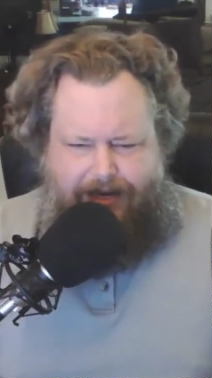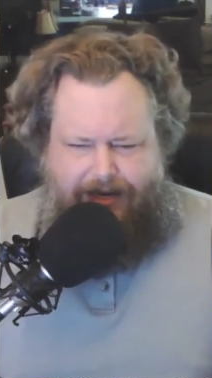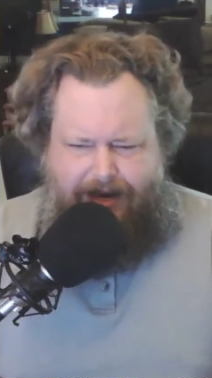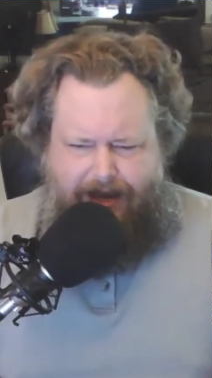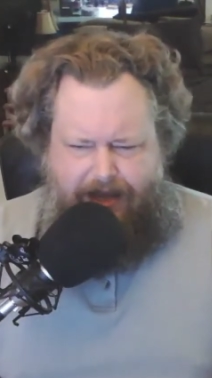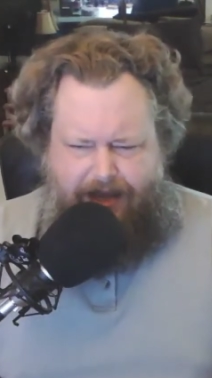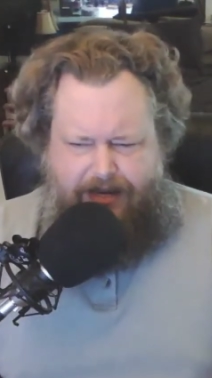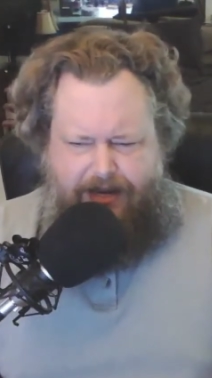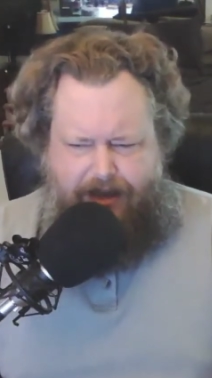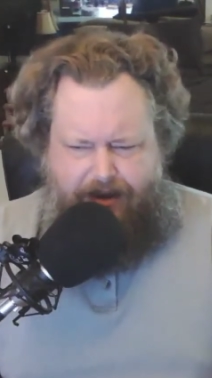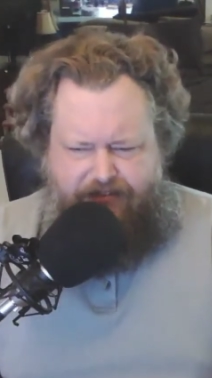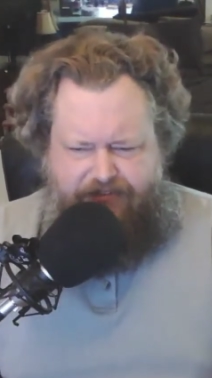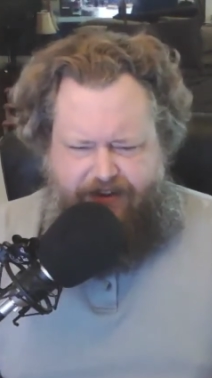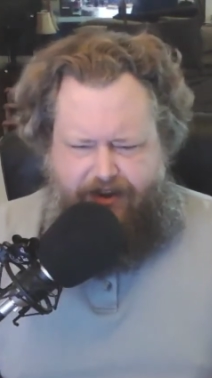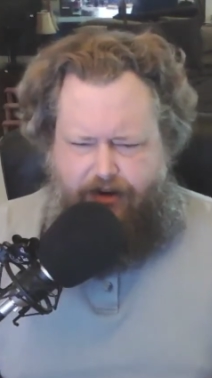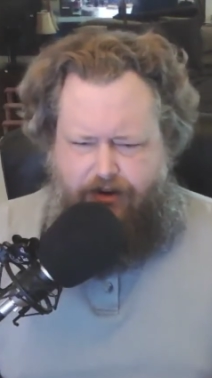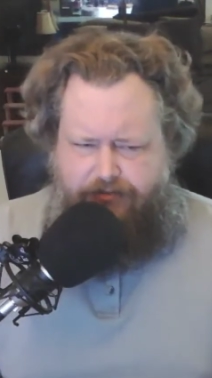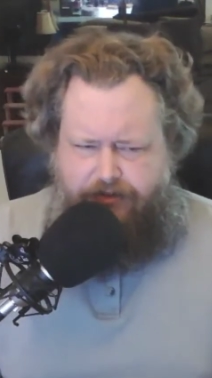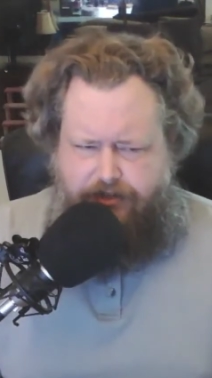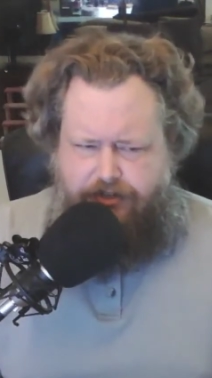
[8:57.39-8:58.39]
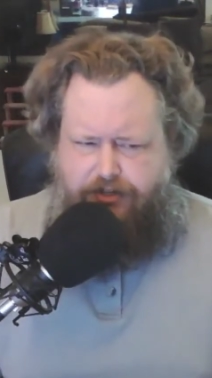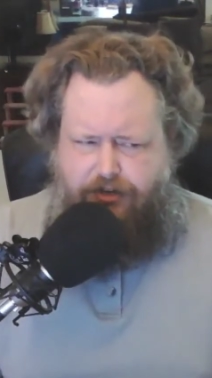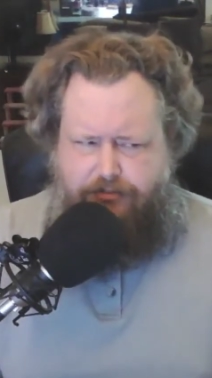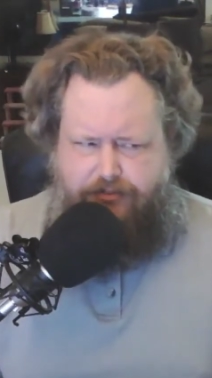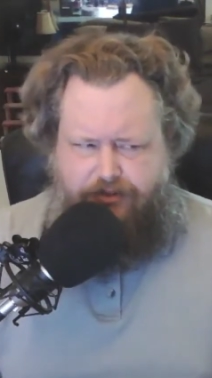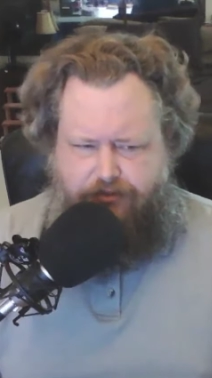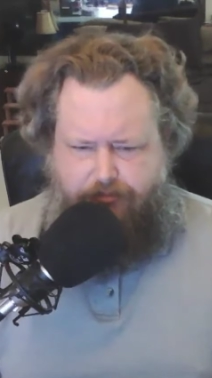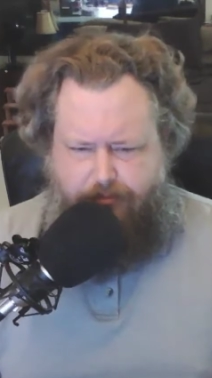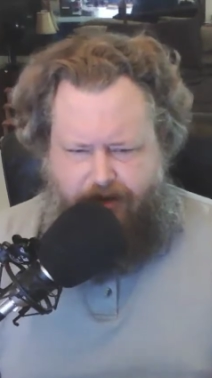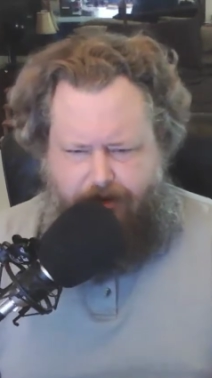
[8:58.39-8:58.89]
a fan of, in
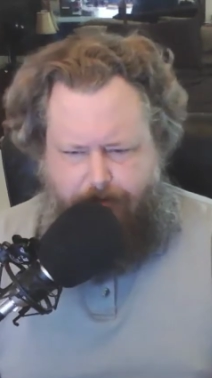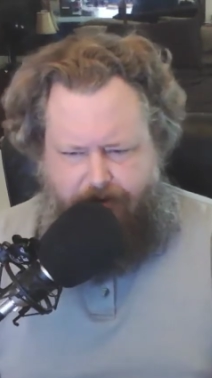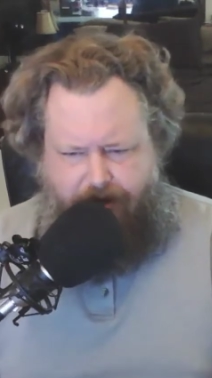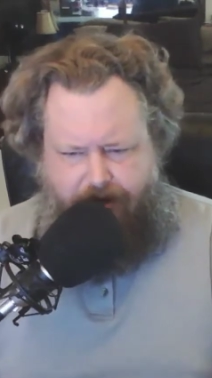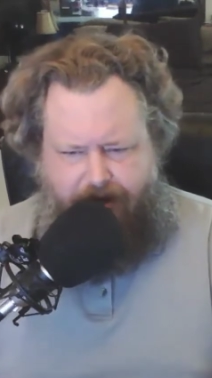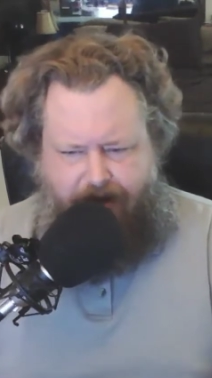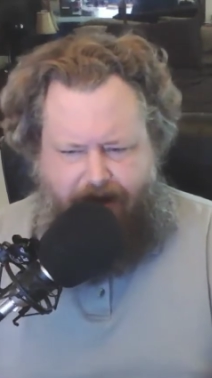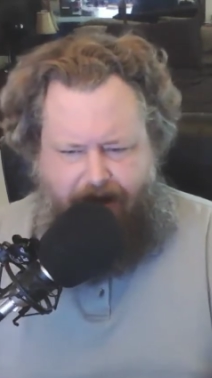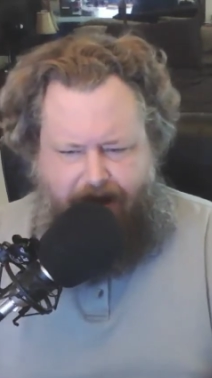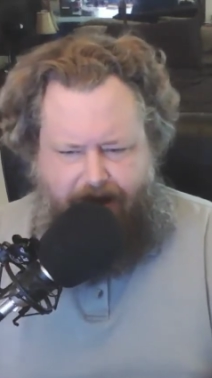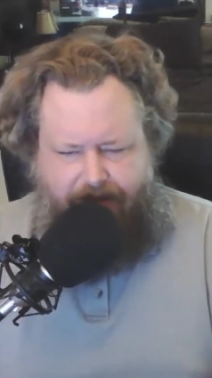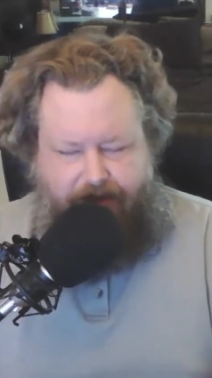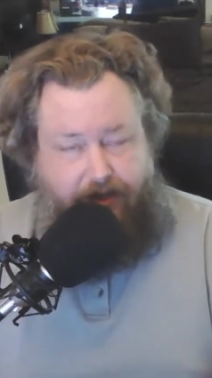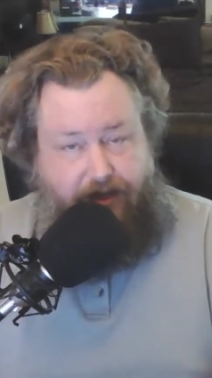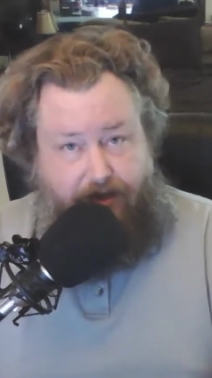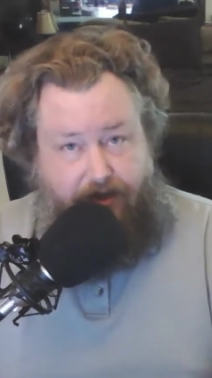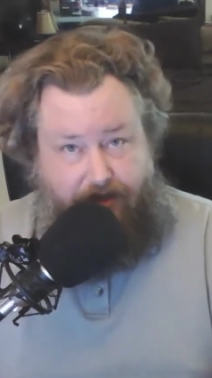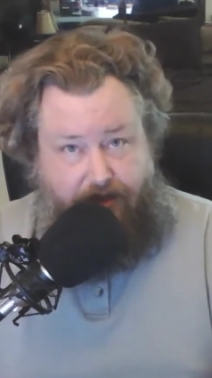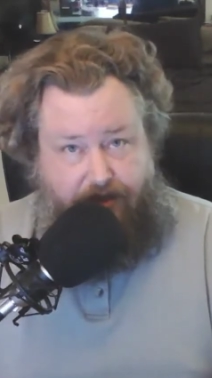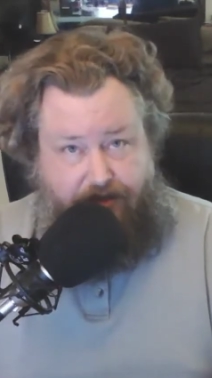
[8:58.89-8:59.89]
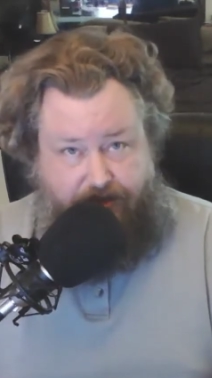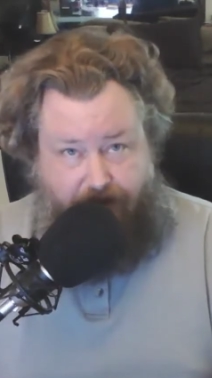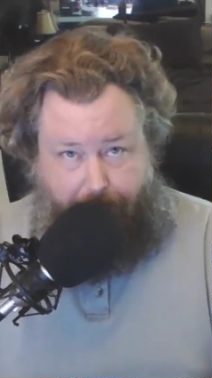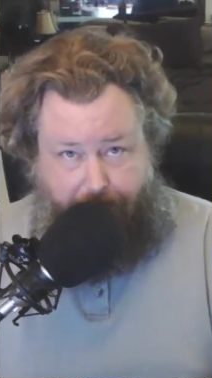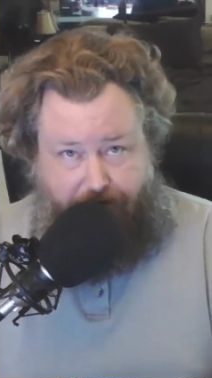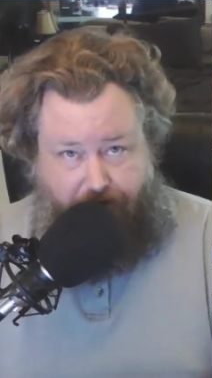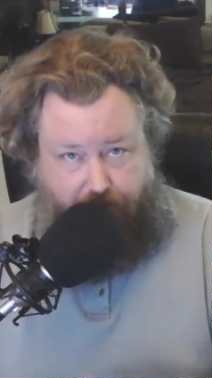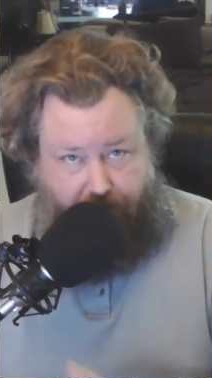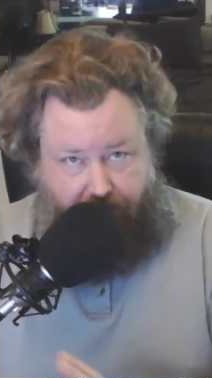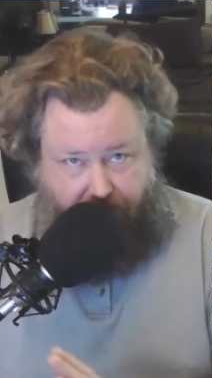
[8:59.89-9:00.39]
terms of me being a highly
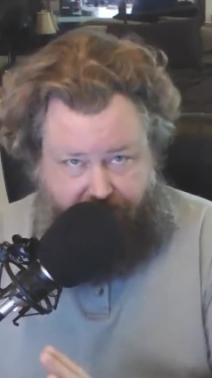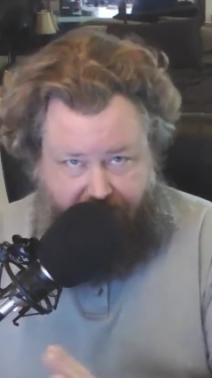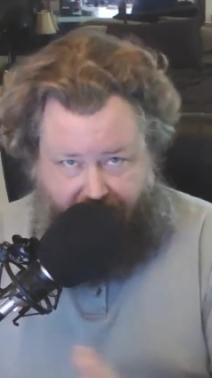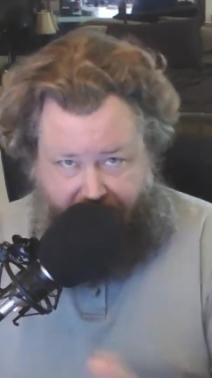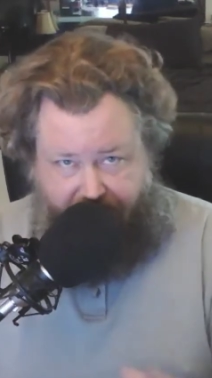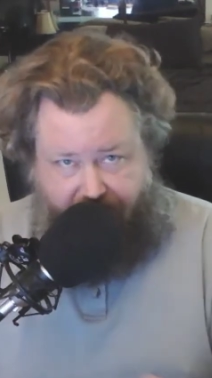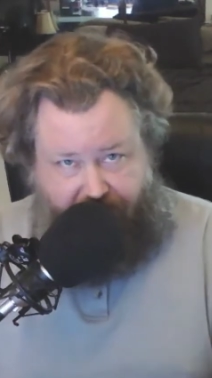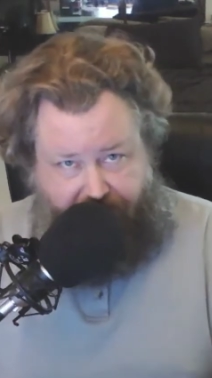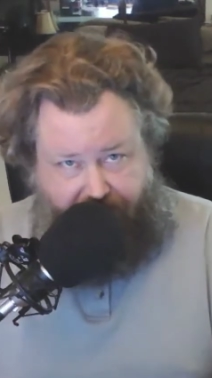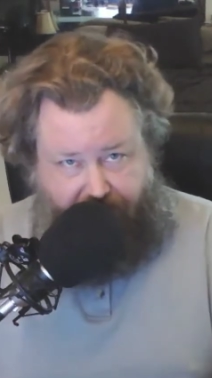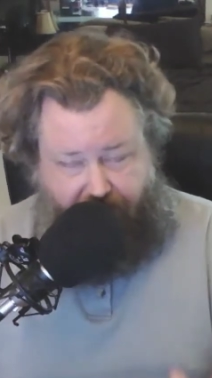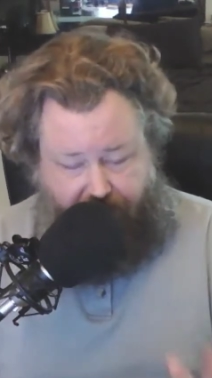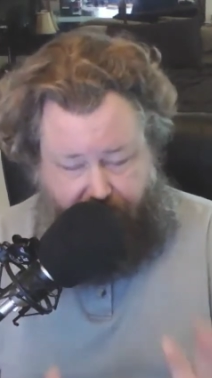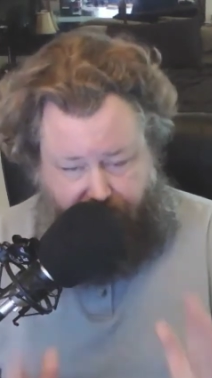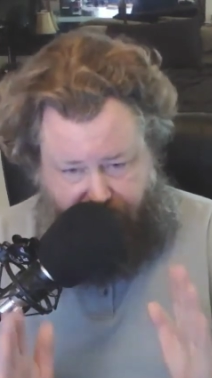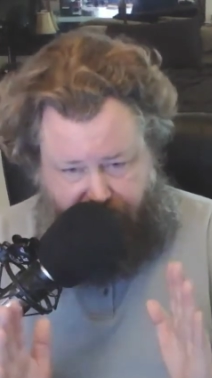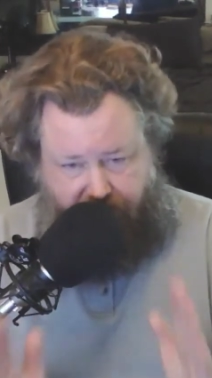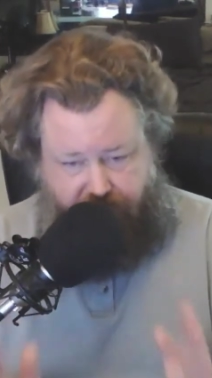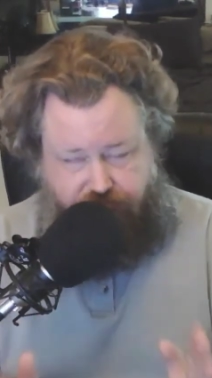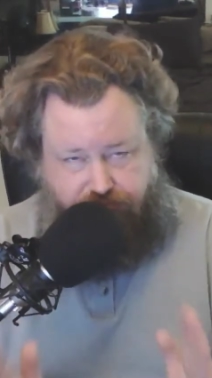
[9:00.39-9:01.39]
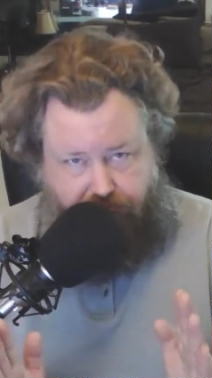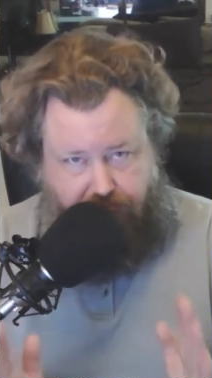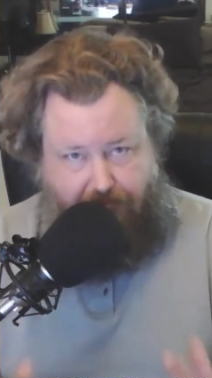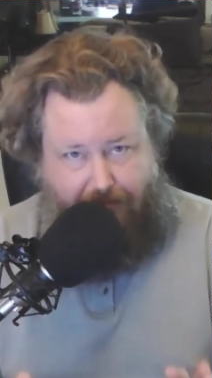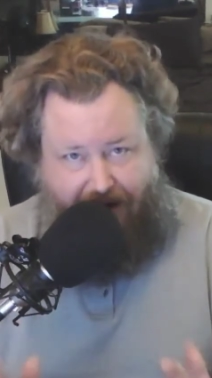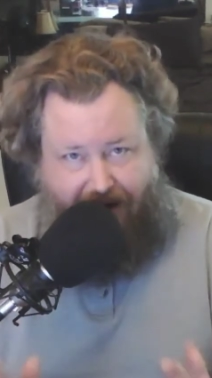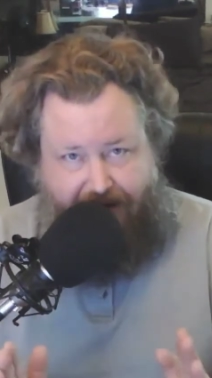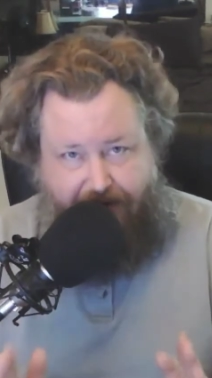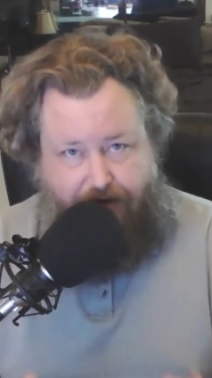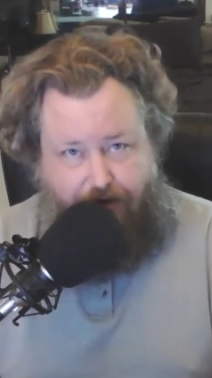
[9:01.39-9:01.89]
skeptical, scientific
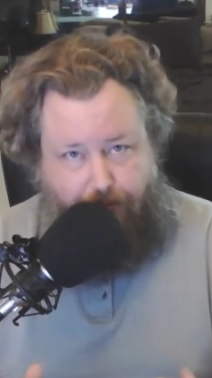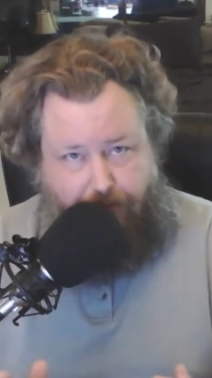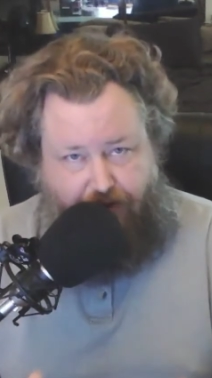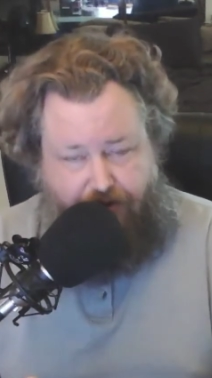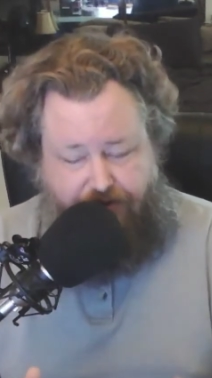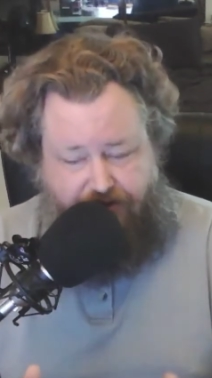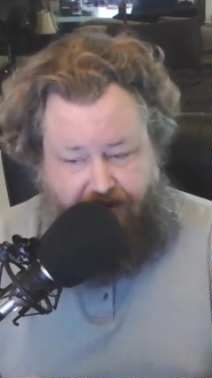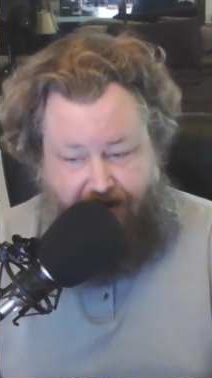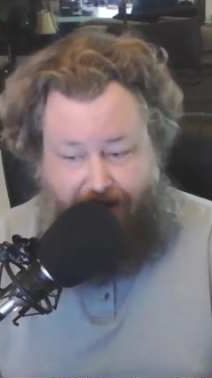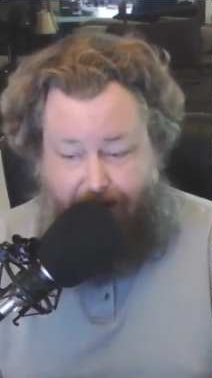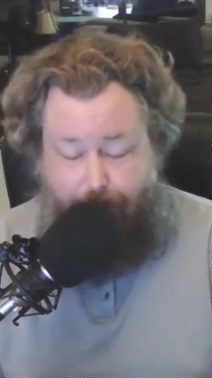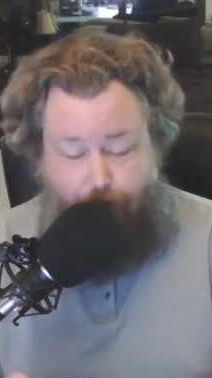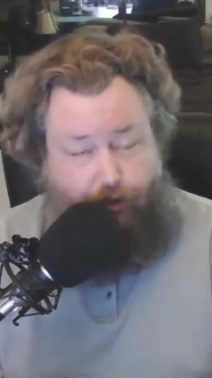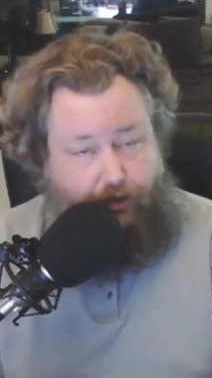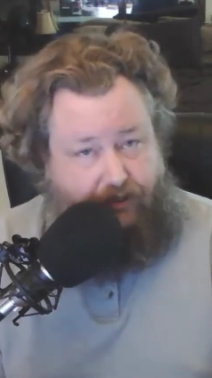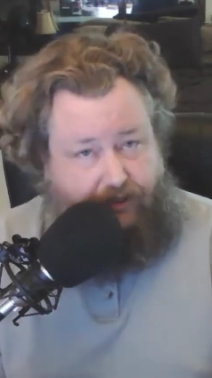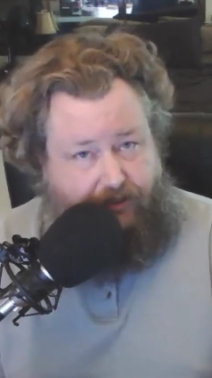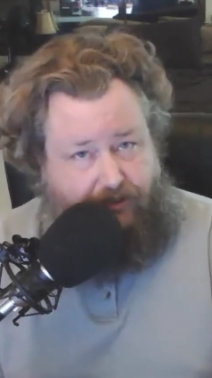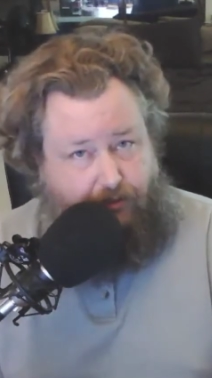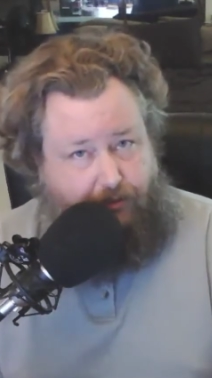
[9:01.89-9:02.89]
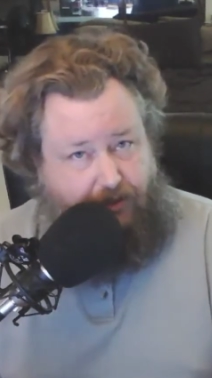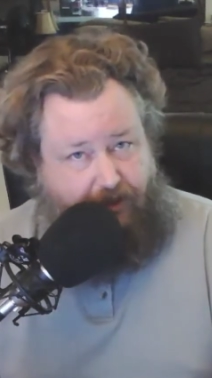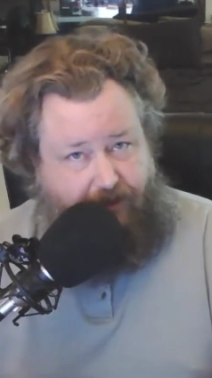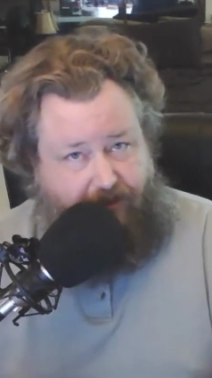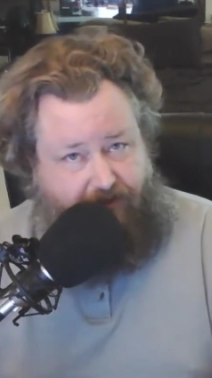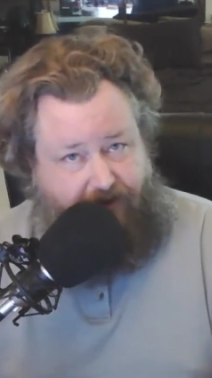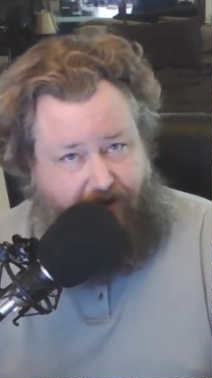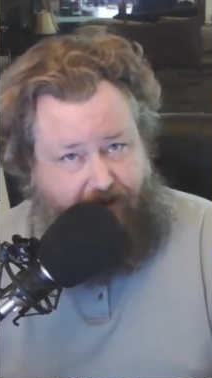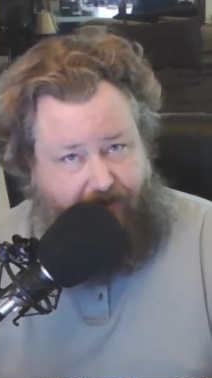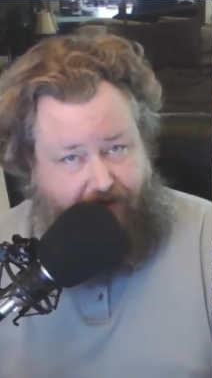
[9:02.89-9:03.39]
minded person. I'm willing to
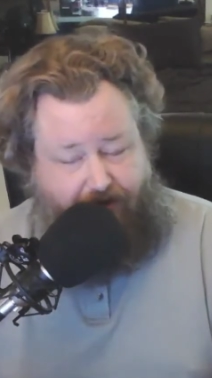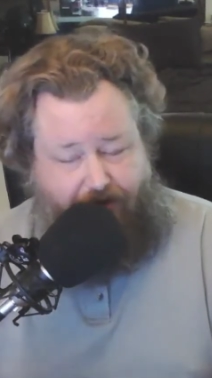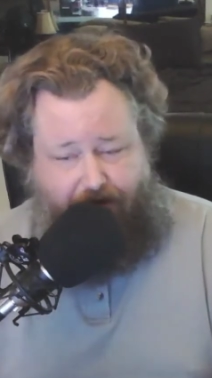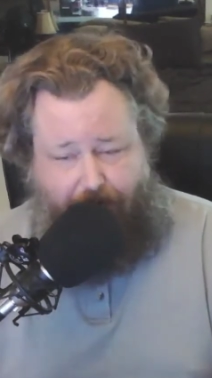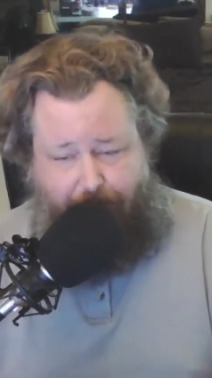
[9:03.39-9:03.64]
believe anything.